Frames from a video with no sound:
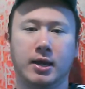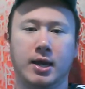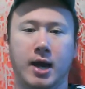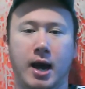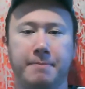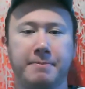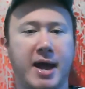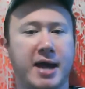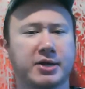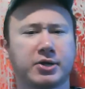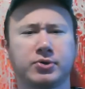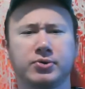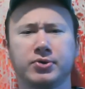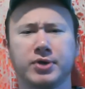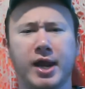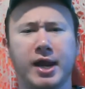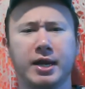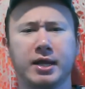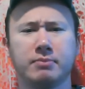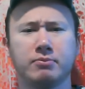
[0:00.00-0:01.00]
I'm not
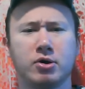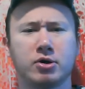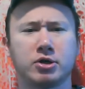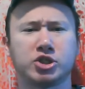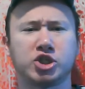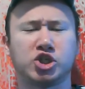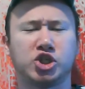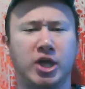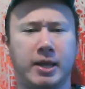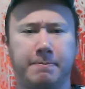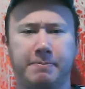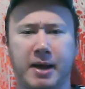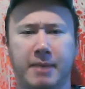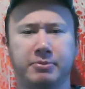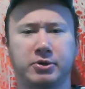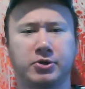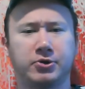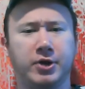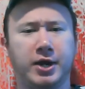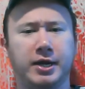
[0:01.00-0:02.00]
creating more sheep.
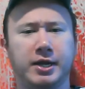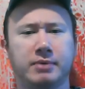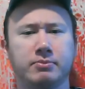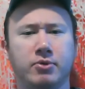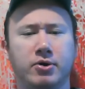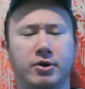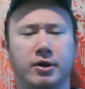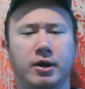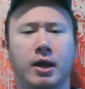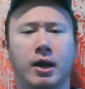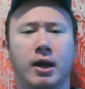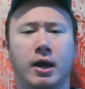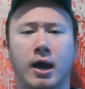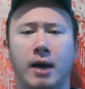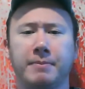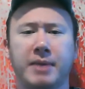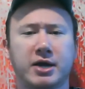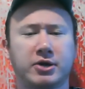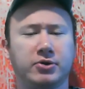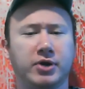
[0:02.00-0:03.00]
I'm not creating
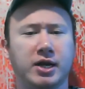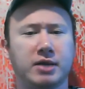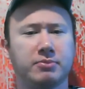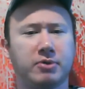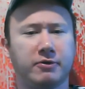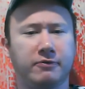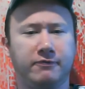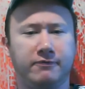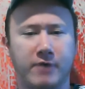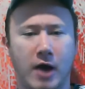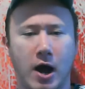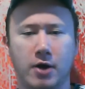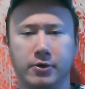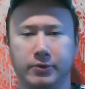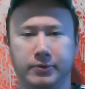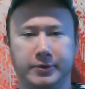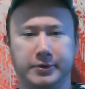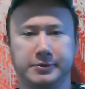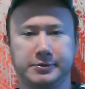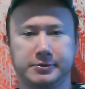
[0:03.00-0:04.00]
more
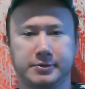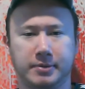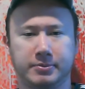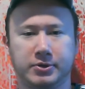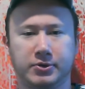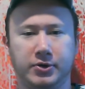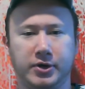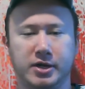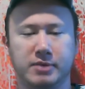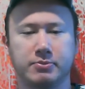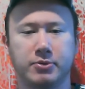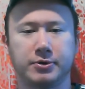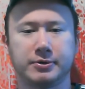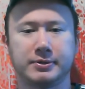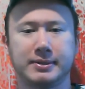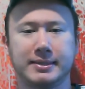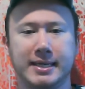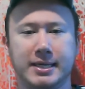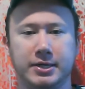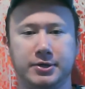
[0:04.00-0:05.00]
followers. I'm creating more
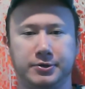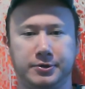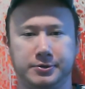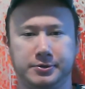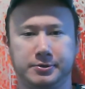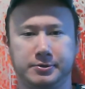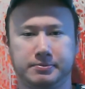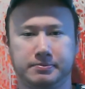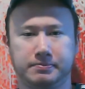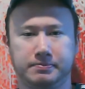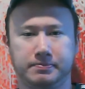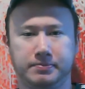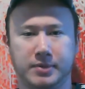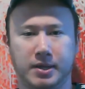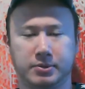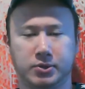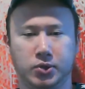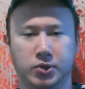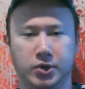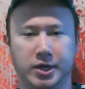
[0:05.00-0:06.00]
leaders.
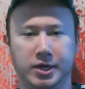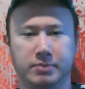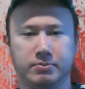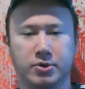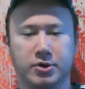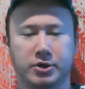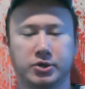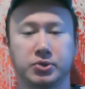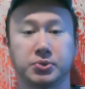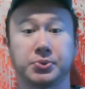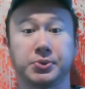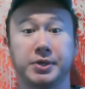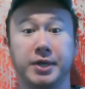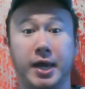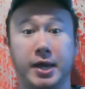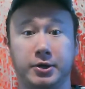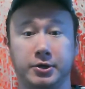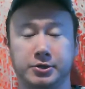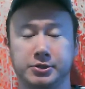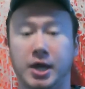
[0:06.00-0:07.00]
I'm creating more
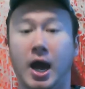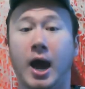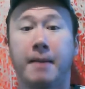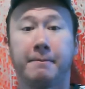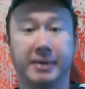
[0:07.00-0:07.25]
creators.